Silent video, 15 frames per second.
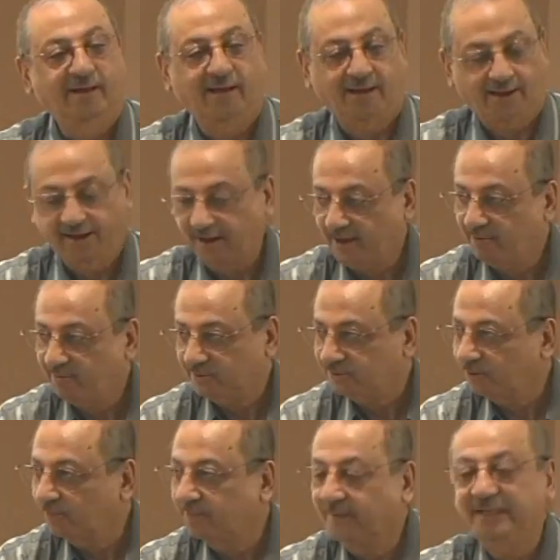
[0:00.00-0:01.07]
I was
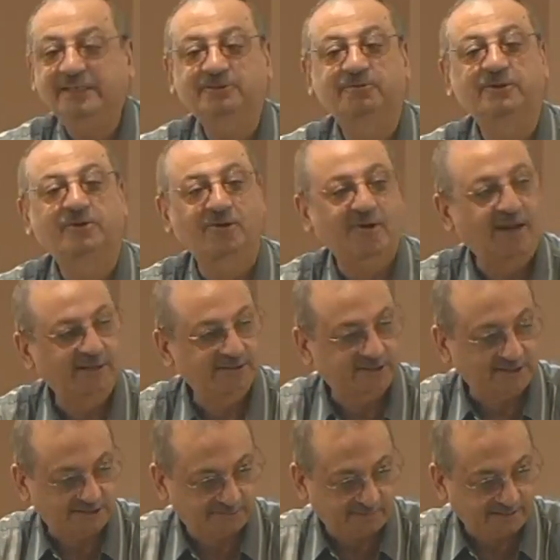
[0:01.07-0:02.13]
so pleased with your
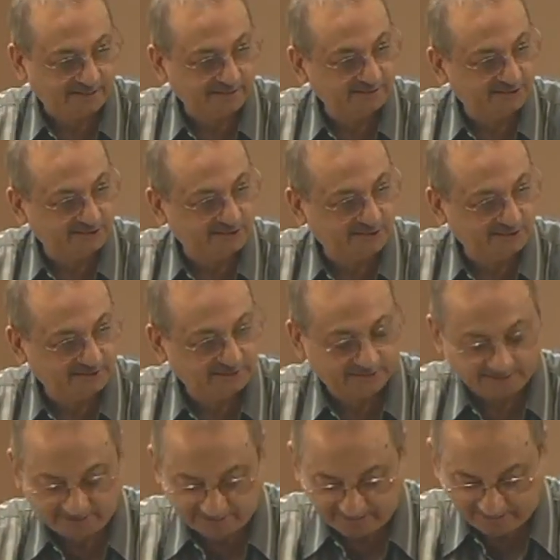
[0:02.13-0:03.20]
answers, brothers and sisters.
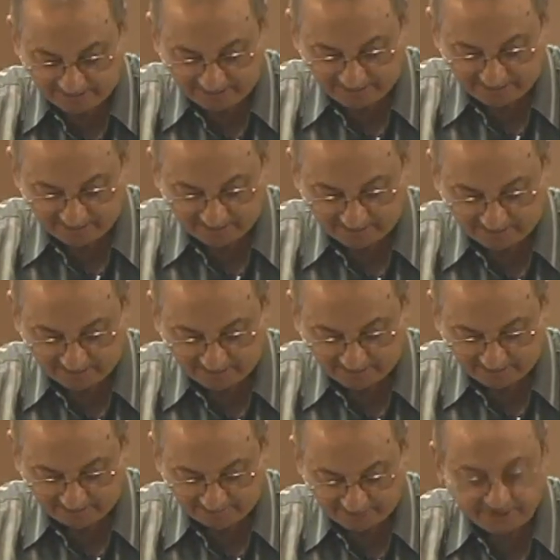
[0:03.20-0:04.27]

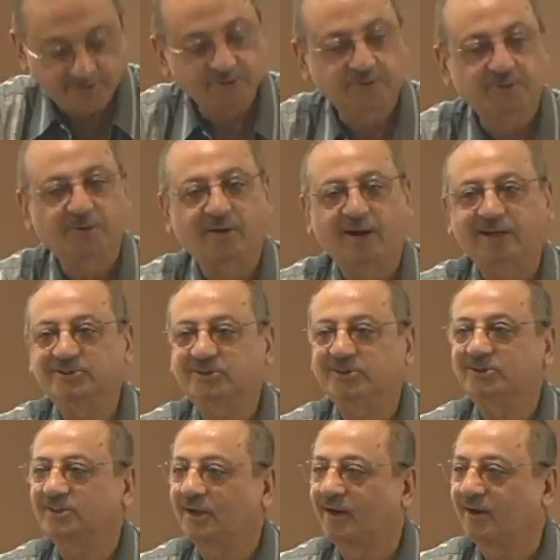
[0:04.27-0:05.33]
When your
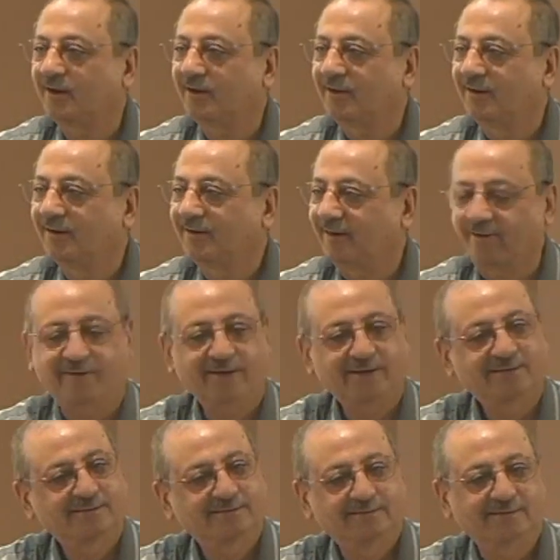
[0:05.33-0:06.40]
answers are
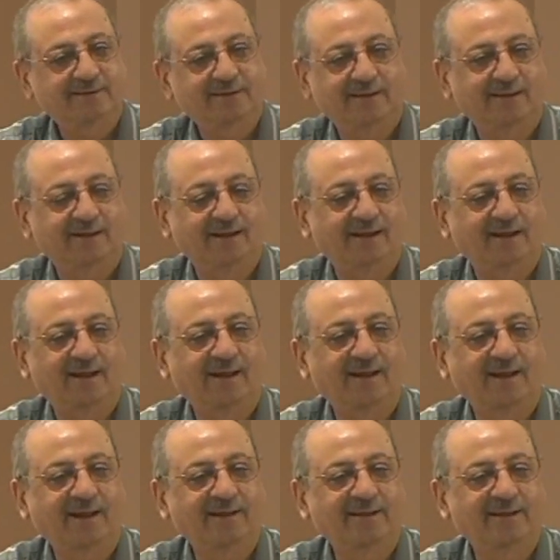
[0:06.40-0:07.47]
correct,
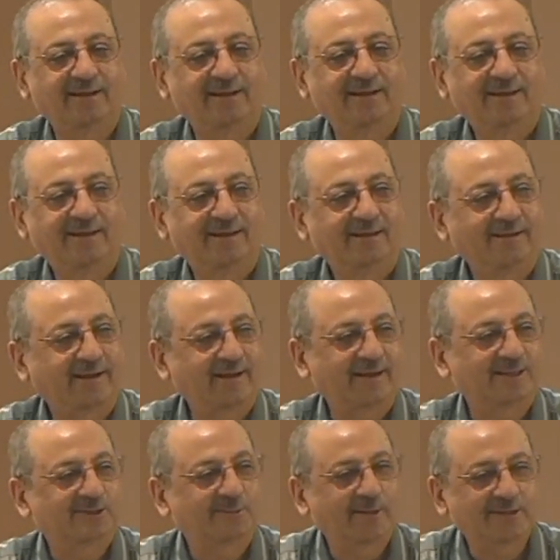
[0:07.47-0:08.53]
I get a
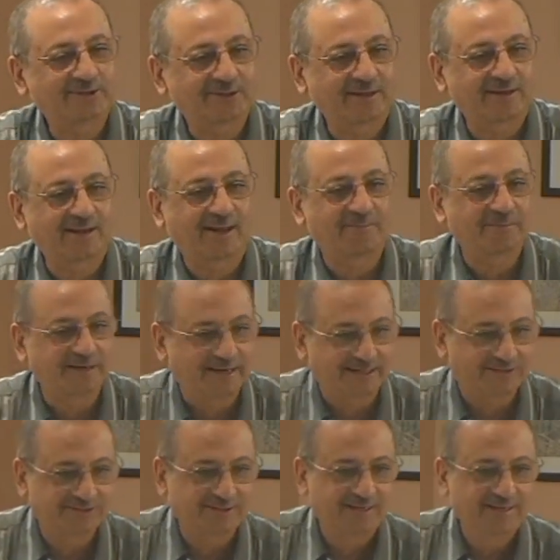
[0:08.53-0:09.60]
special
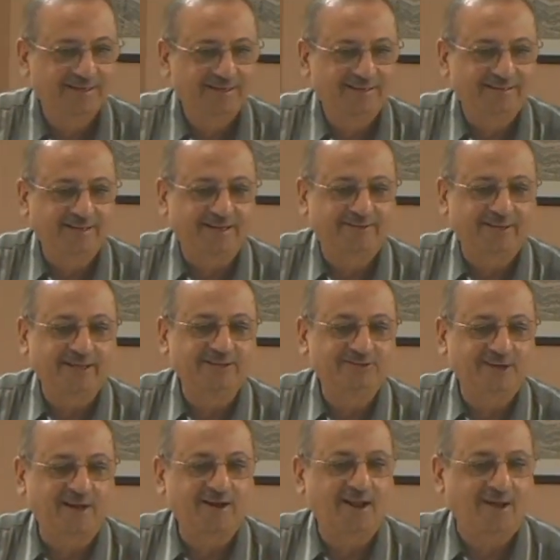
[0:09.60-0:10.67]
happiness that things
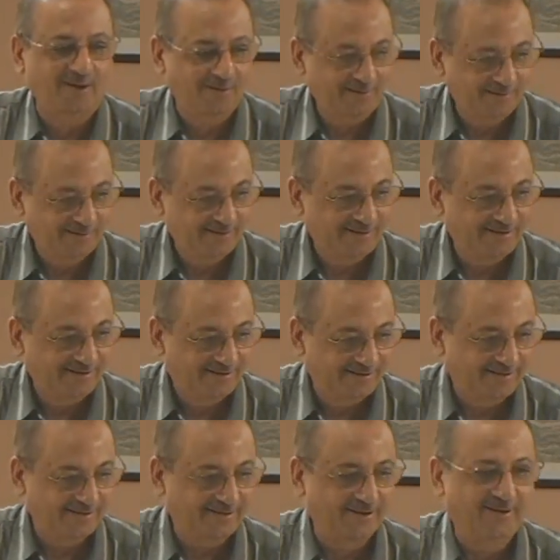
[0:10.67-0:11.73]
are now,
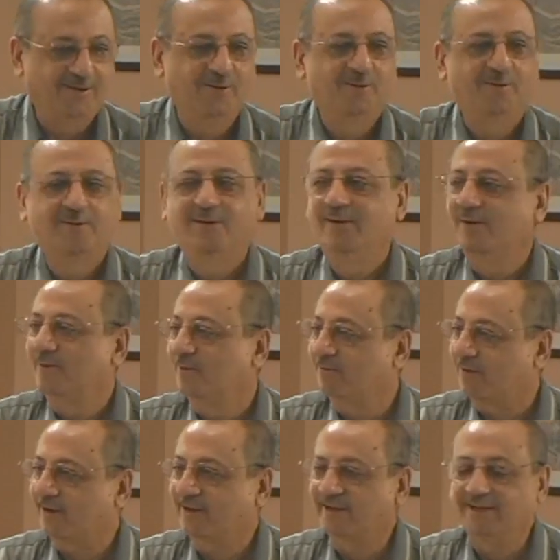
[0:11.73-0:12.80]

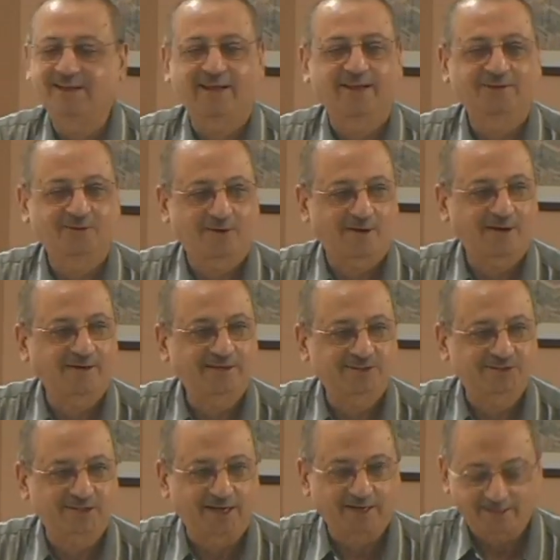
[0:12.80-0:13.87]
working and you are
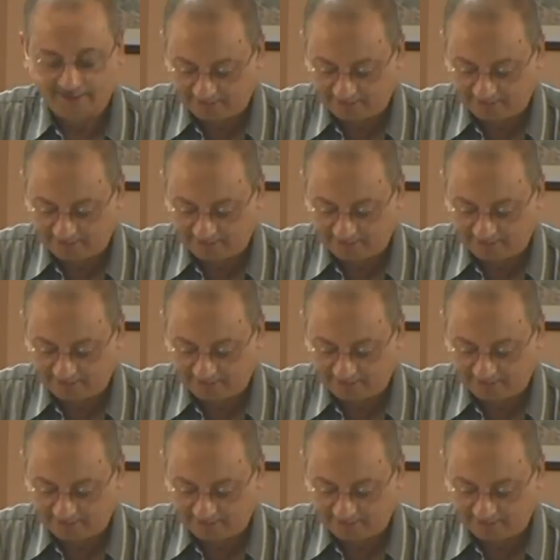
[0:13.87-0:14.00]
understanding.